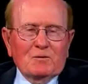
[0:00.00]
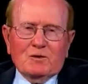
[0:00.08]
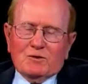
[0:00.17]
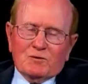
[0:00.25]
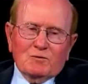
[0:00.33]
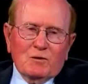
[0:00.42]

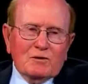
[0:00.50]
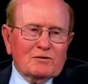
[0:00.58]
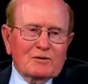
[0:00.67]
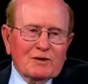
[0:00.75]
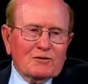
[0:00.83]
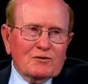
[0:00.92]
which
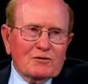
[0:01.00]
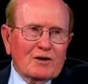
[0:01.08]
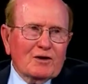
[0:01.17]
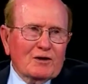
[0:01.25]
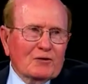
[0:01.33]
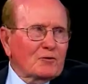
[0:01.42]
wasn't
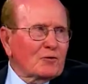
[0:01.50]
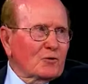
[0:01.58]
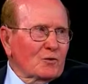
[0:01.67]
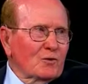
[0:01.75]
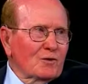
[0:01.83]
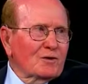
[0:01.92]
necessarily
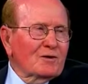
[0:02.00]
true.